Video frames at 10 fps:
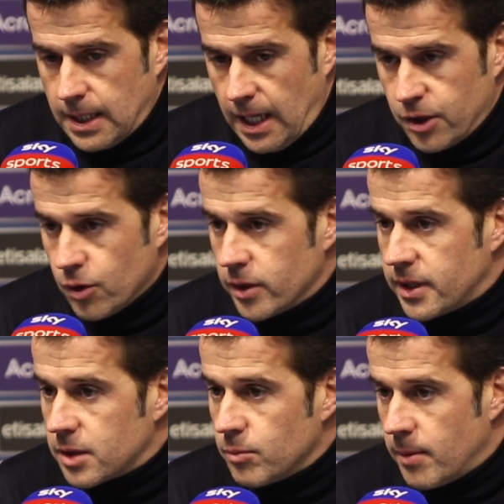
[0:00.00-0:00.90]
I know in
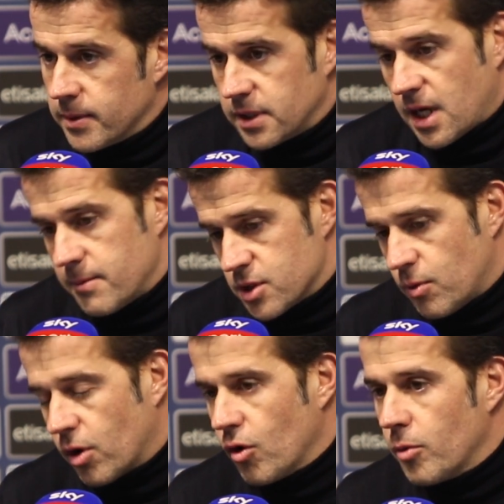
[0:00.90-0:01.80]
that moment the game is
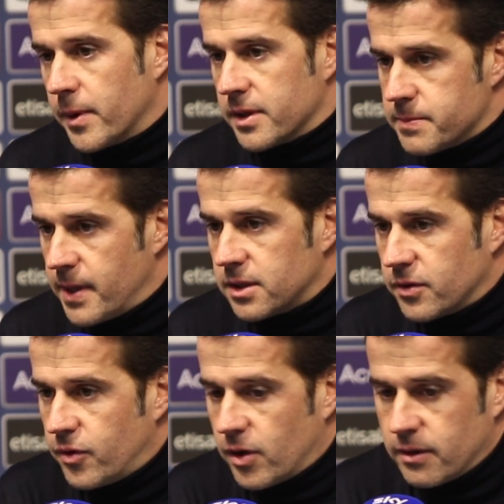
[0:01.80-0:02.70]
more open, it's better
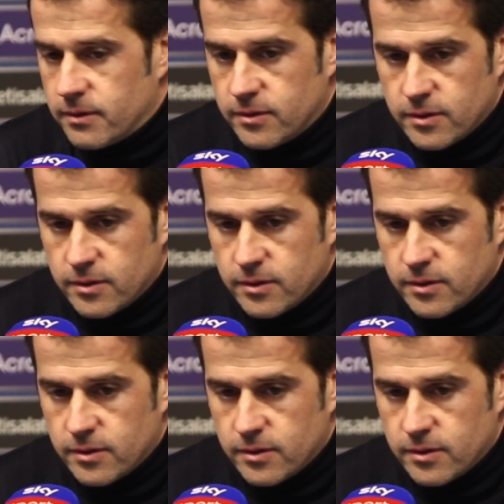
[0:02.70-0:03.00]
for